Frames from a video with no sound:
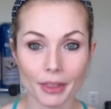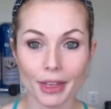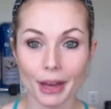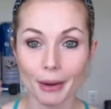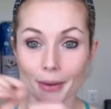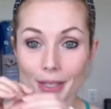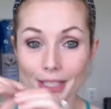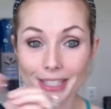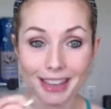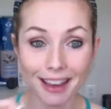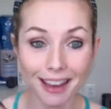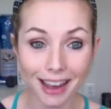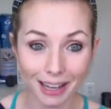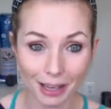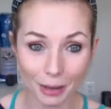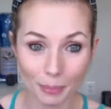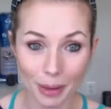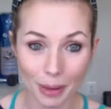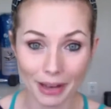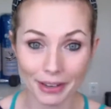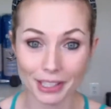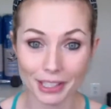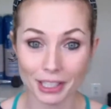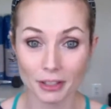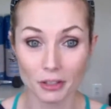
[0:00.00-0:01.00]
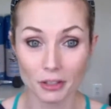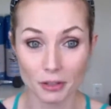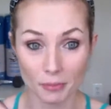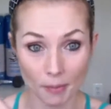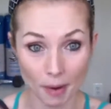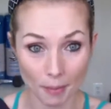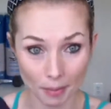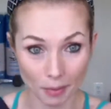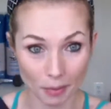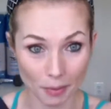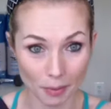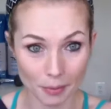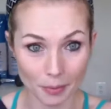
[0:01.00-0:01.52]
I would talk about, do you
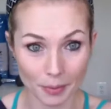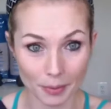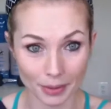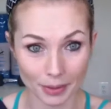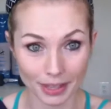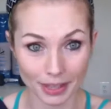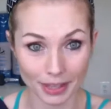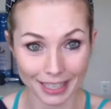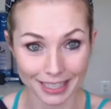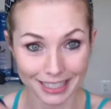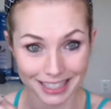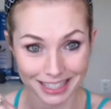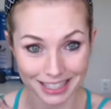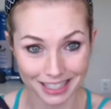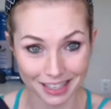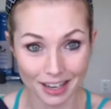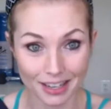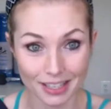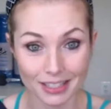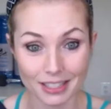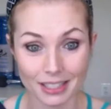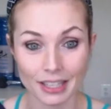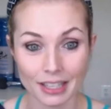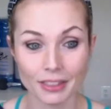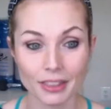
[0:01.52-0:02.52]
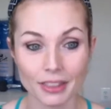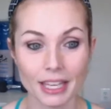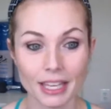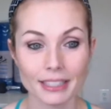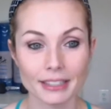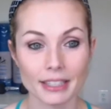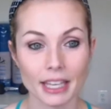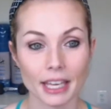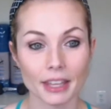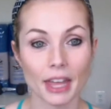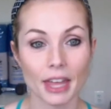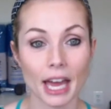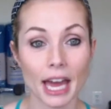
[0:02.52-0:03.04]
remember when we would like stunt and things
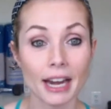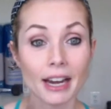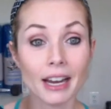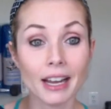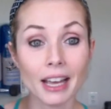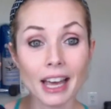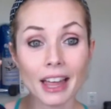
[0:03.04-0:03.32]
like that?